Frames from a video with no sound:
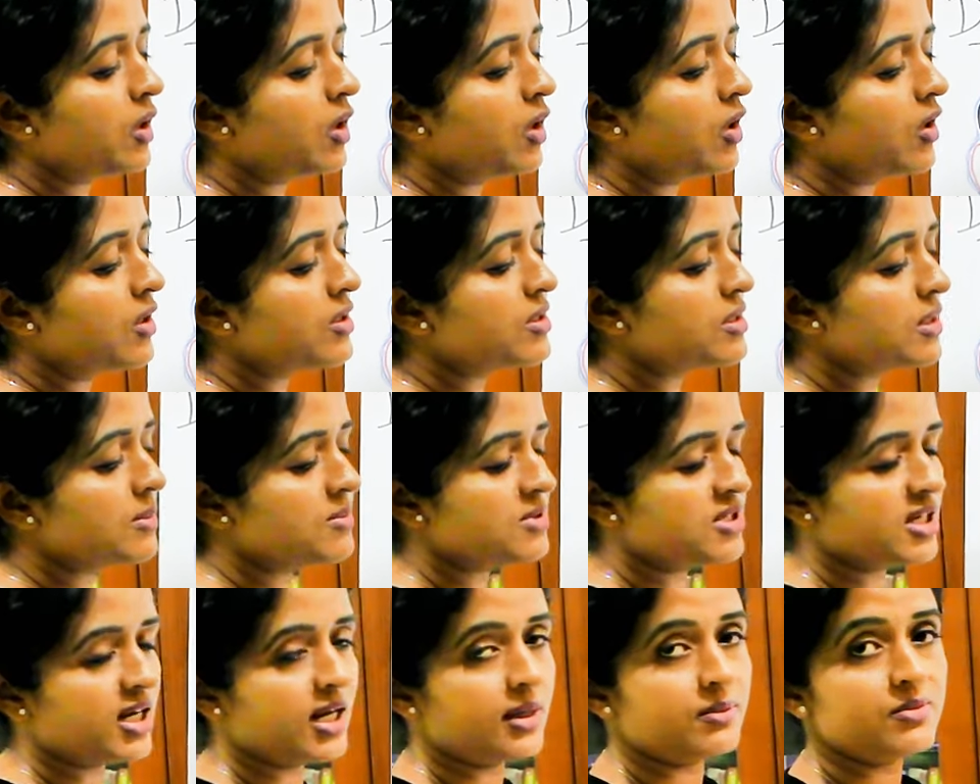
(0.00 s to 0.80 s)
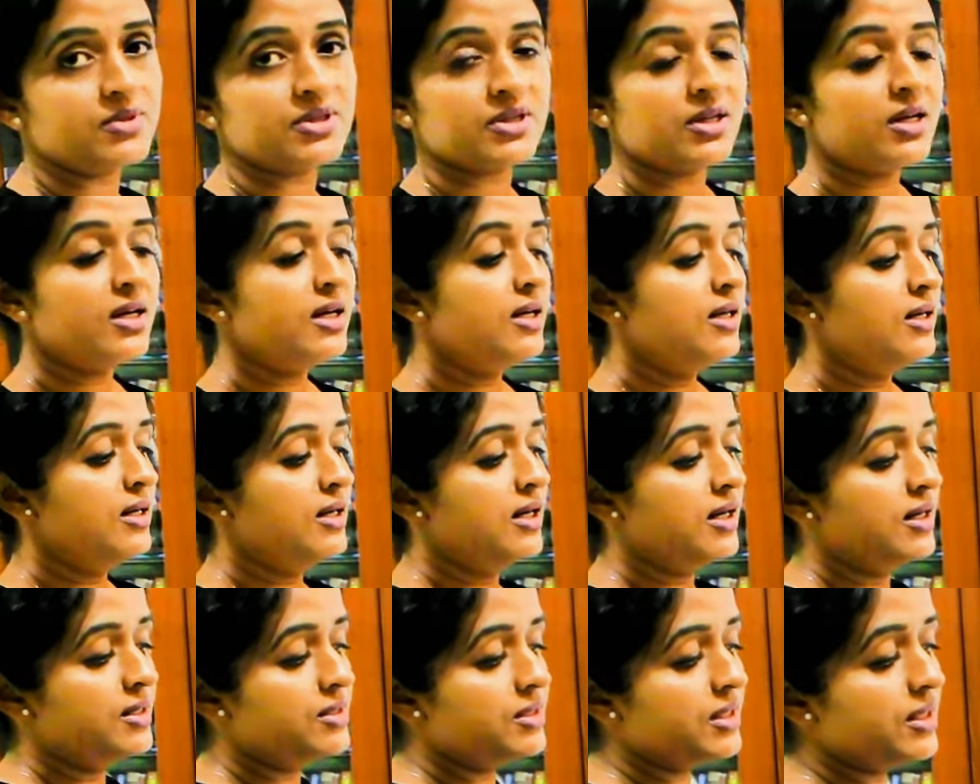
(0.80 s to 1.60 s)
or sometimes
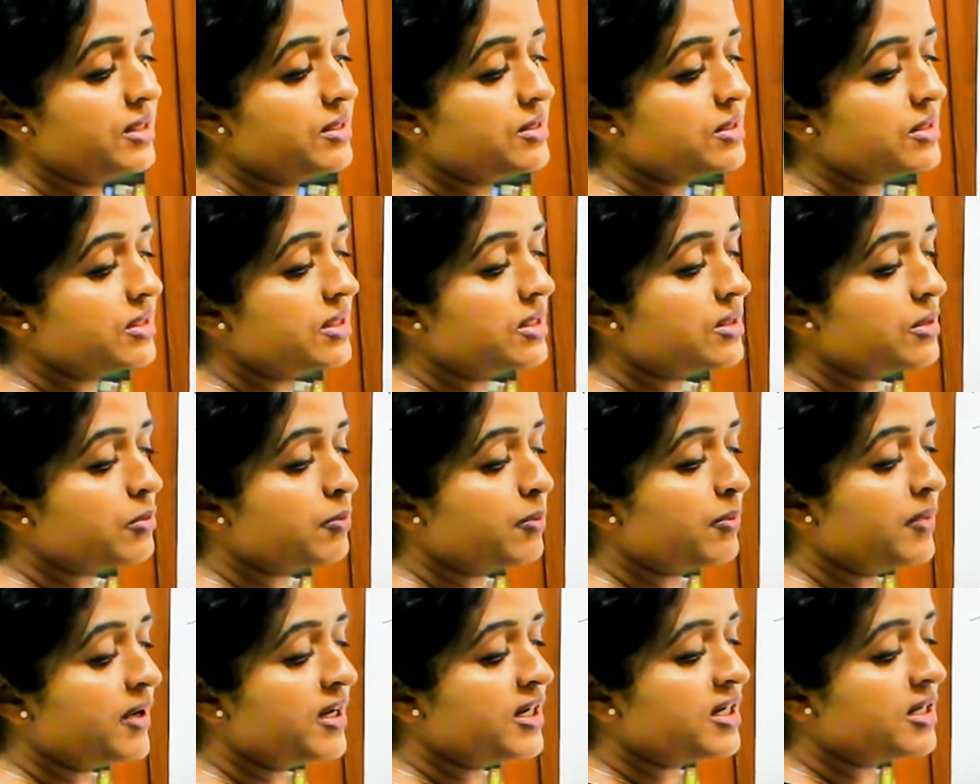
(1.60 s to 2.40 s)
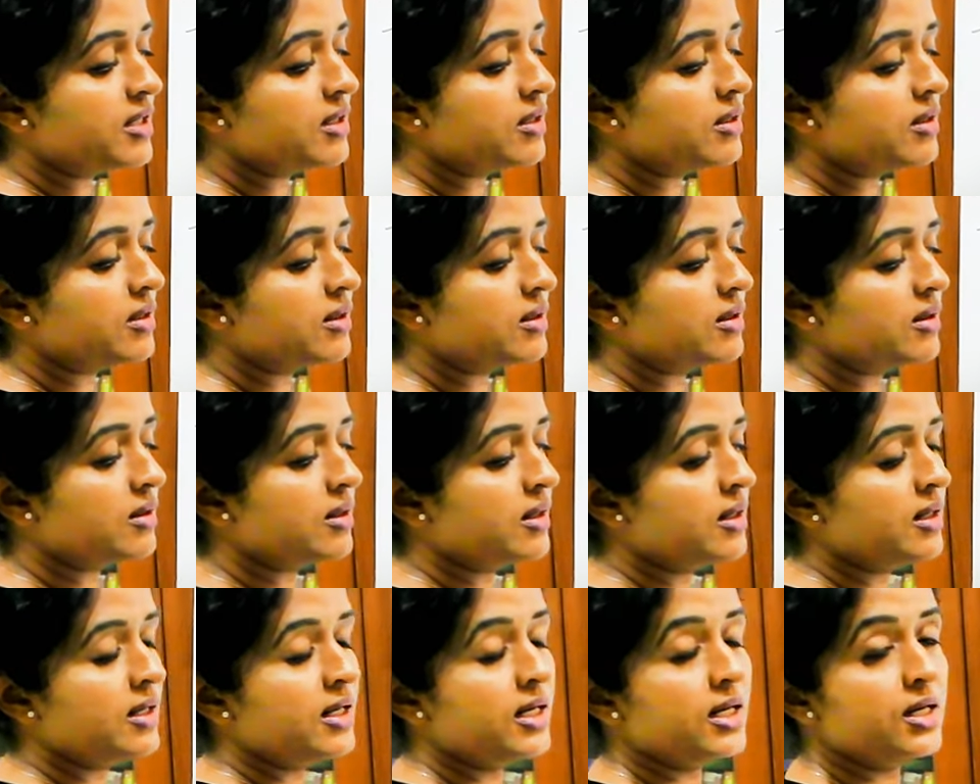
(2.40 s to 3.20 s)
uh, since this pit
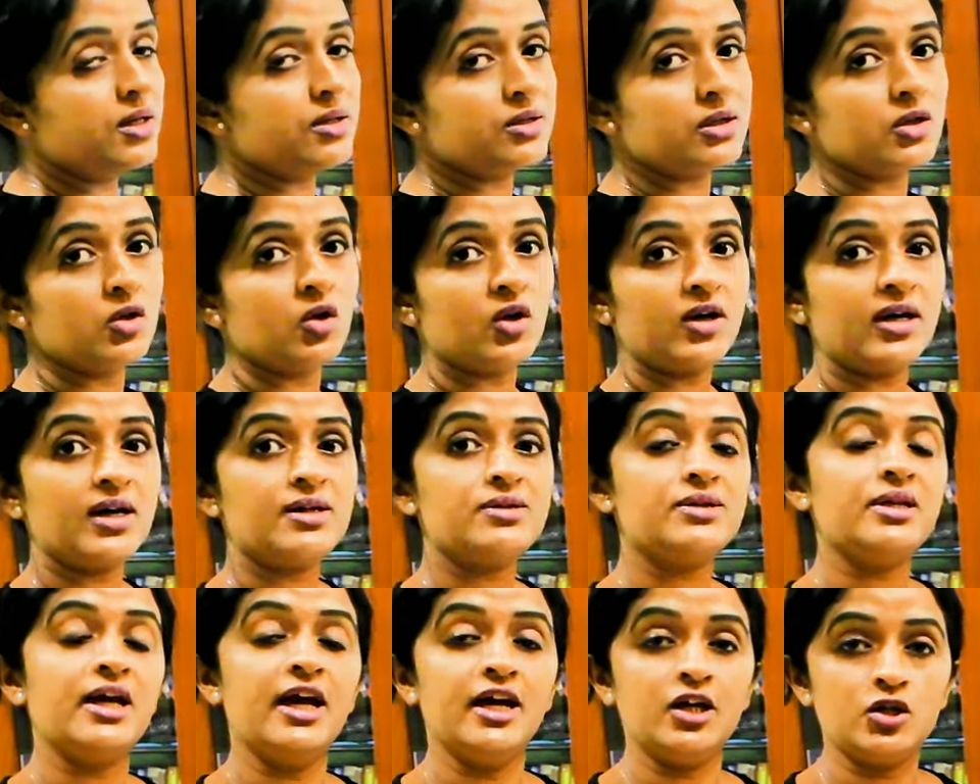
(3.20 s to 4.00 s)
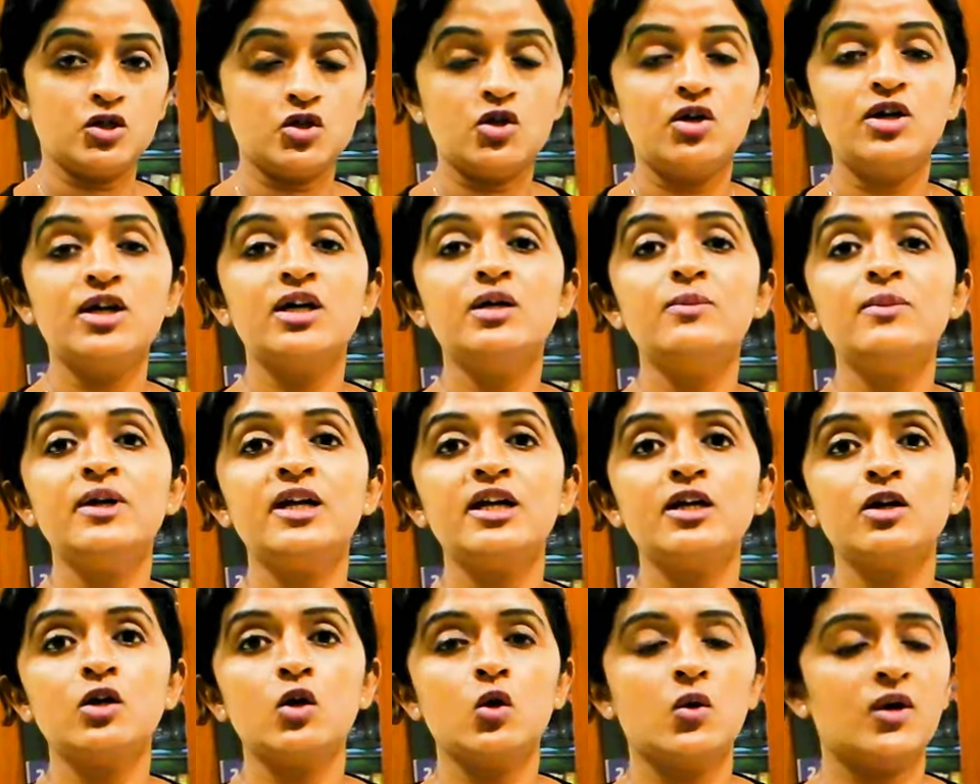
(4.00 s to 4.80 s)
is known as
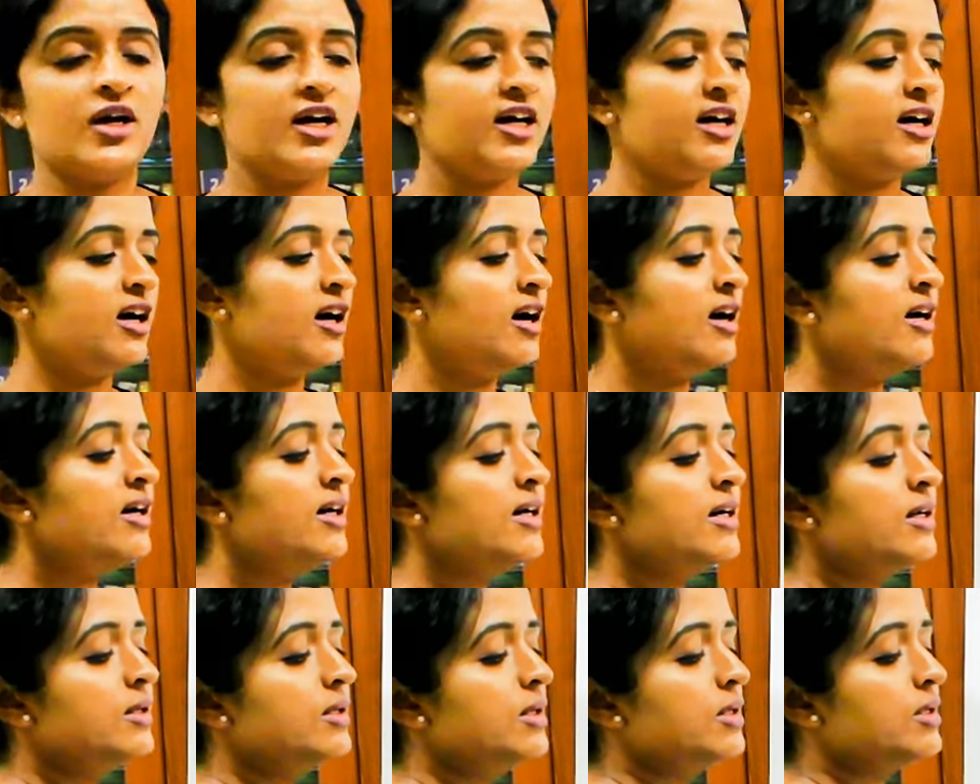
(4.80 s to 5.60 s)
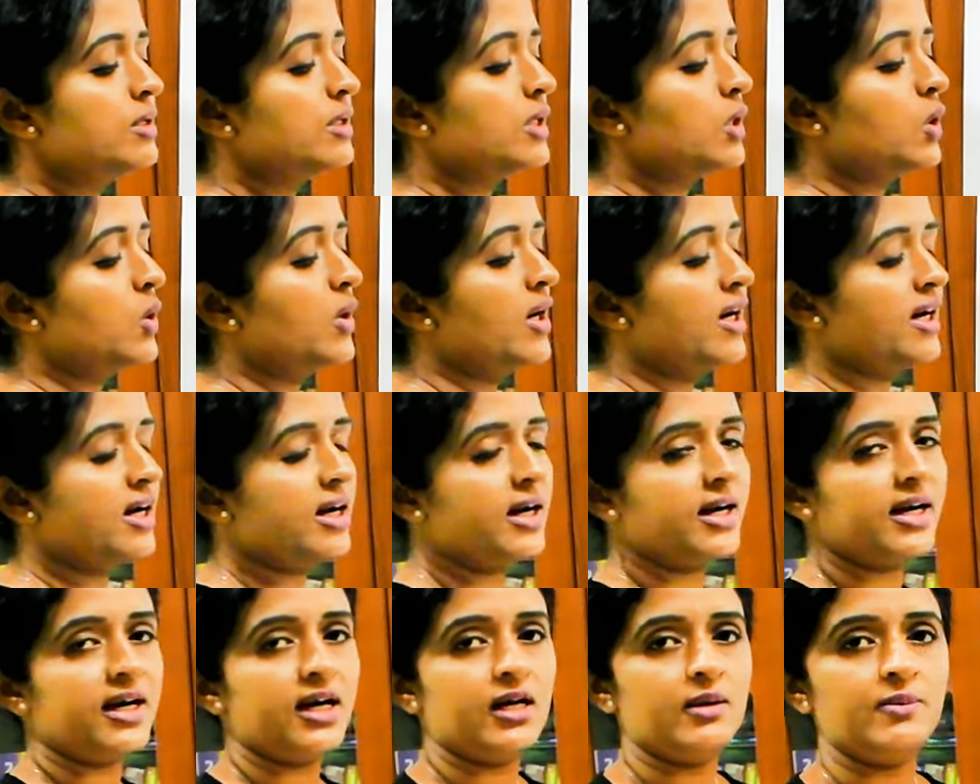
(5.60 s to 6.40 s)
ectodermal cloaca, this
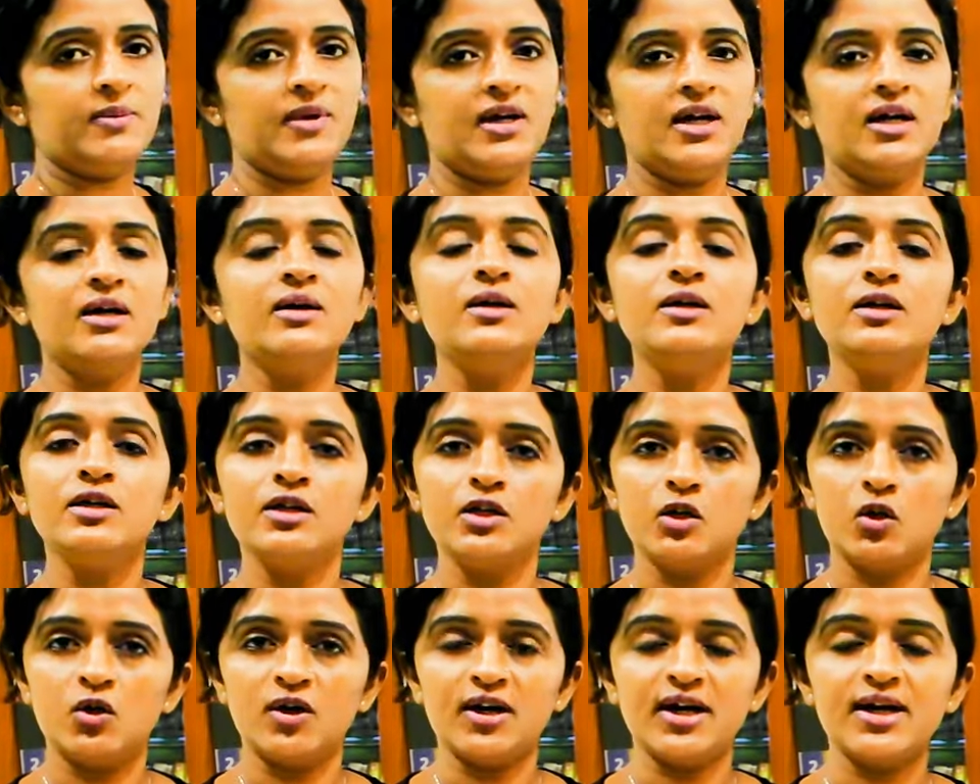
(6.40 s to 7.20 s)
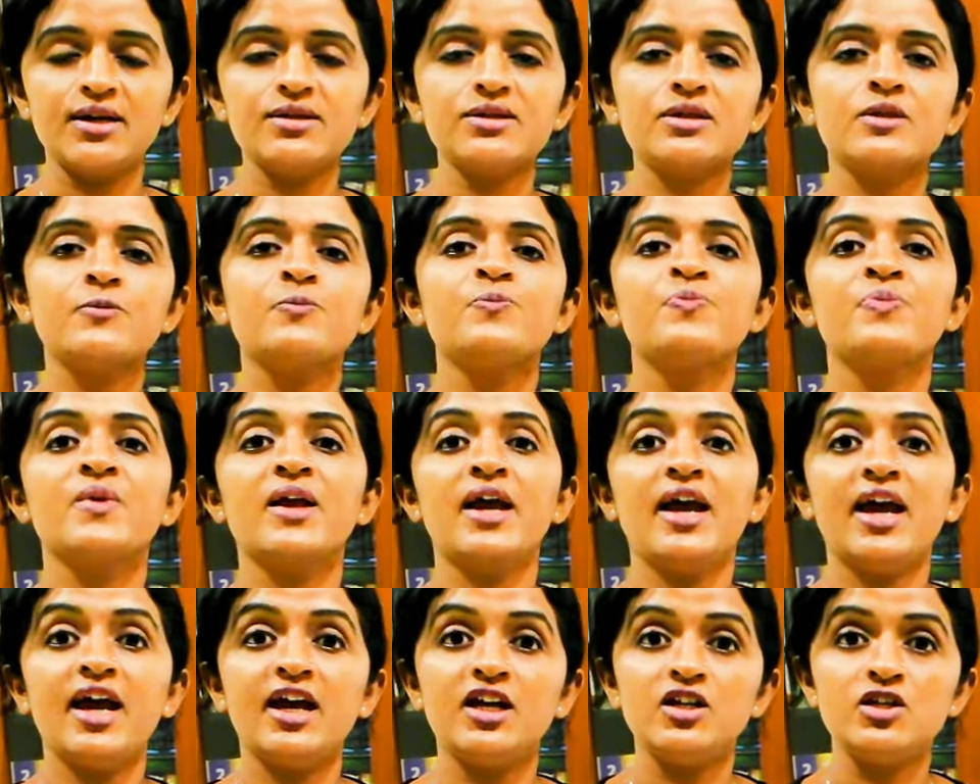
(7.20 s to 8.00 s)
cloaca can be known as
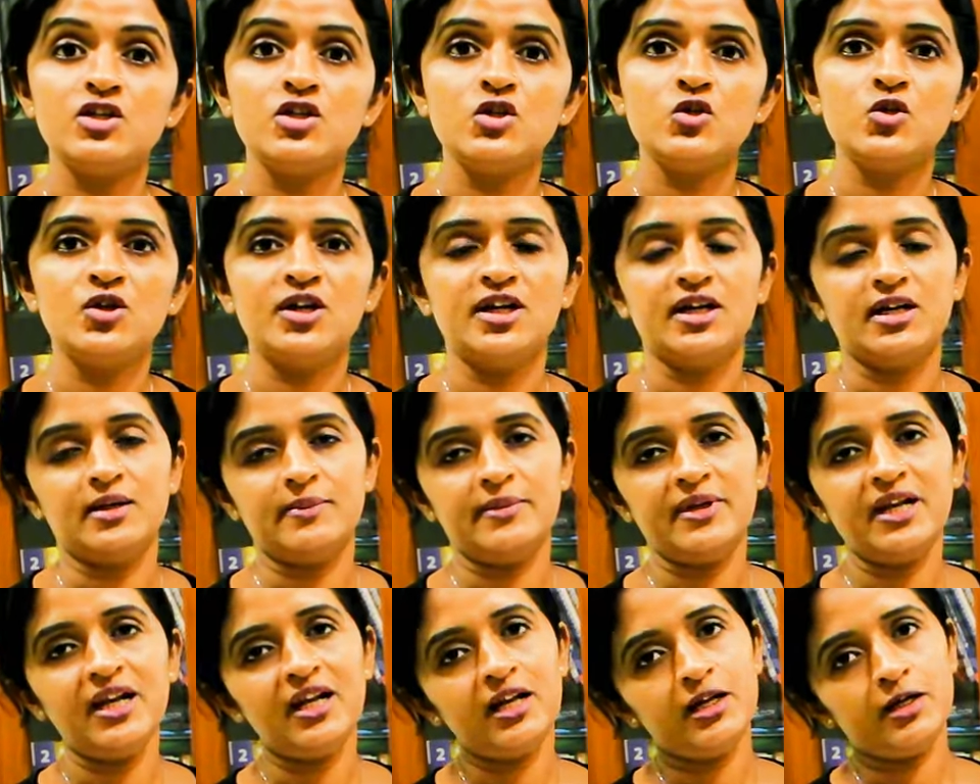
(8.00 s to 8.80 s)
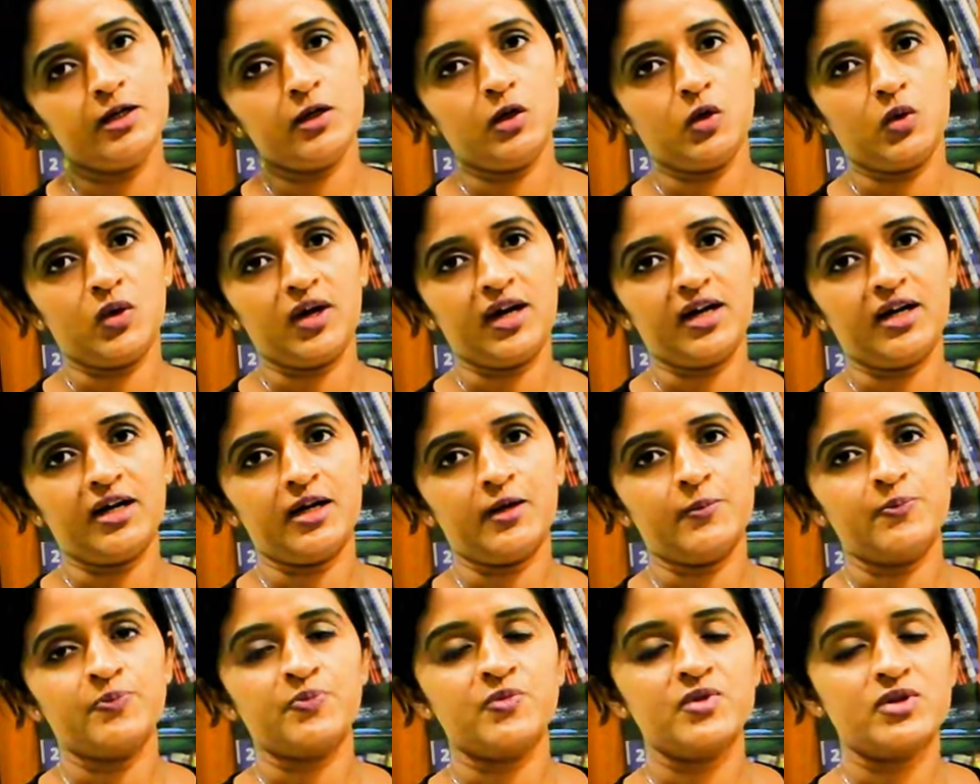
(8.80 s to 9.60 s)
endodermal
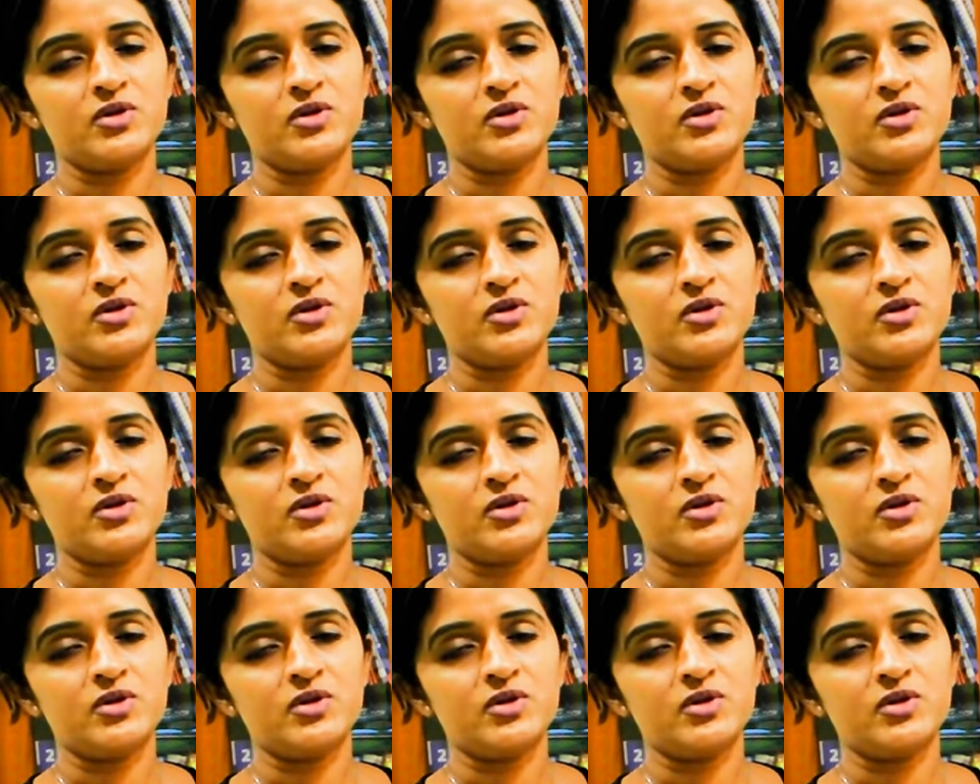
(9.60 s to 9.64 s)
cloaca.